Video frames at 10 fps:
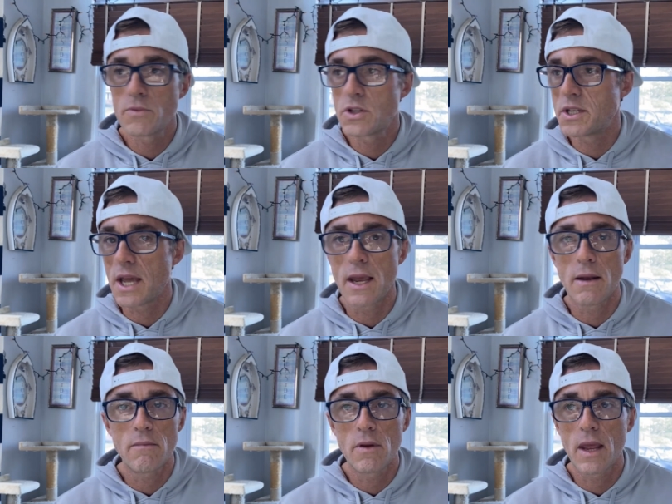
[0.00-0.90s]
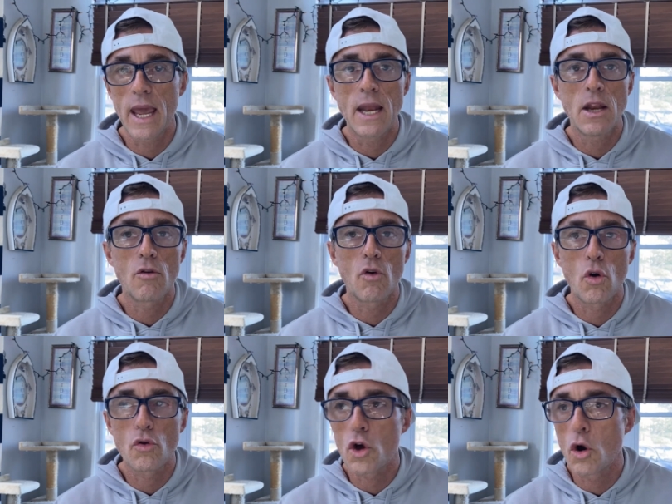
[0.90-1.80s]
to date
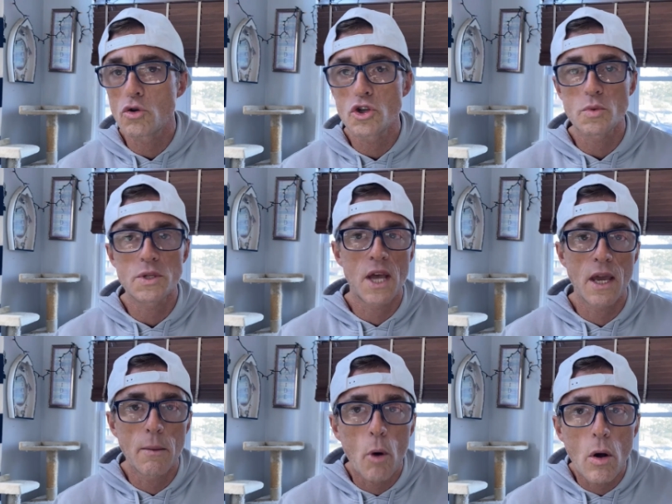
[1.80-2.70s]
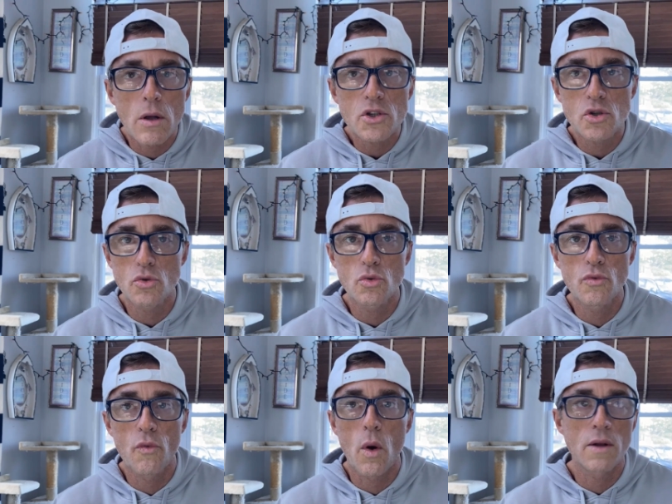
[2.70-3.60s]
80-year-old coaches with saggy balls
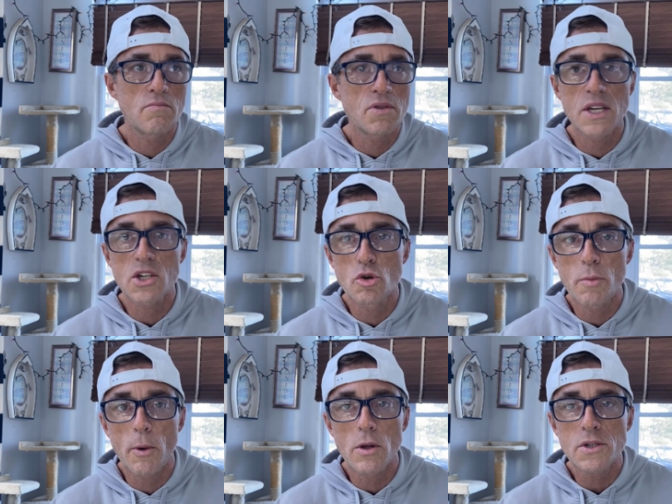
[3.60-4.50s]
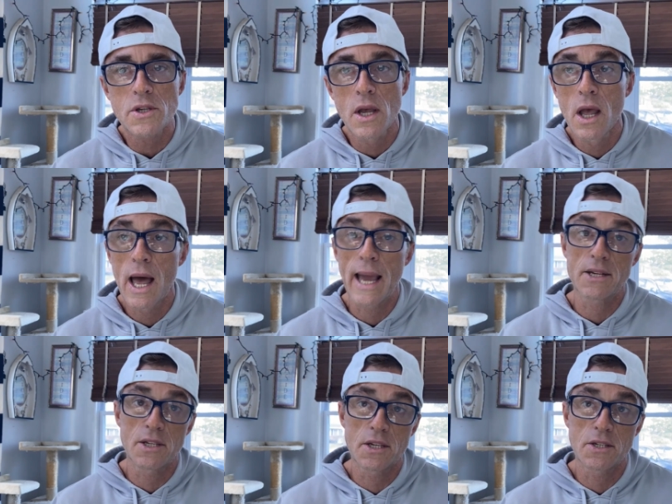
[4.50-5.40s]
who've won 6 Super Bowls. I
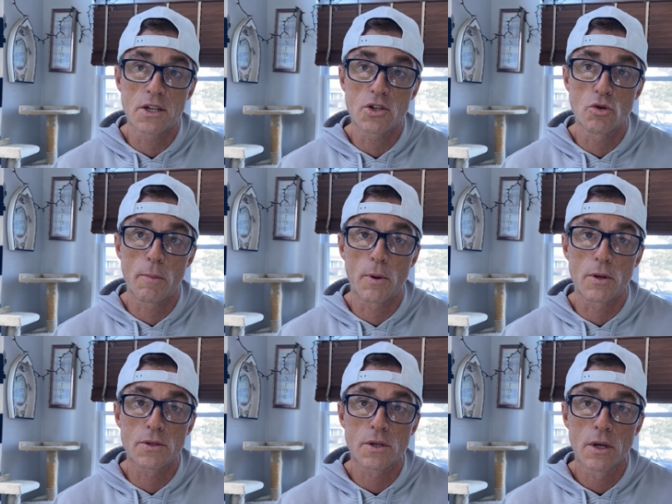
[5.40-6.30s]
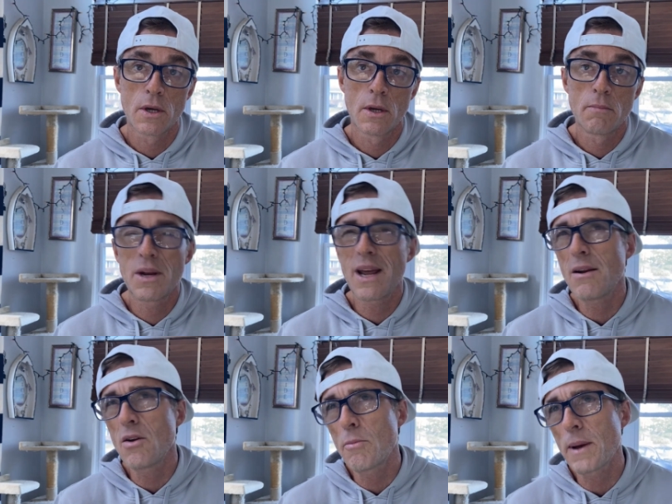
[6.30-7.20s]
can see the 6 Super Bowls, but I
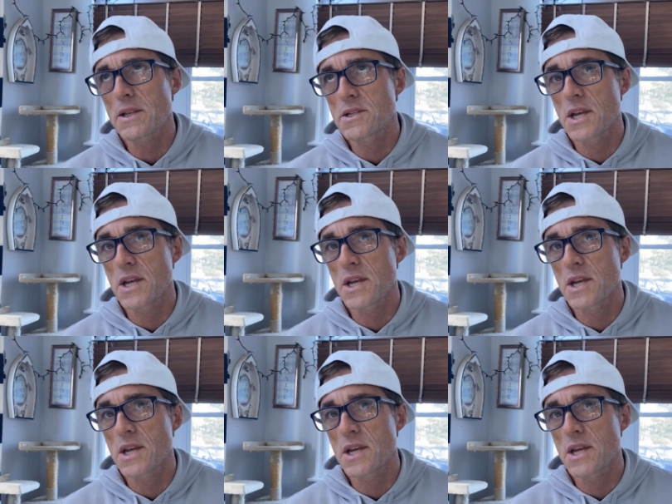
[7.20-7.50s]
don't know about the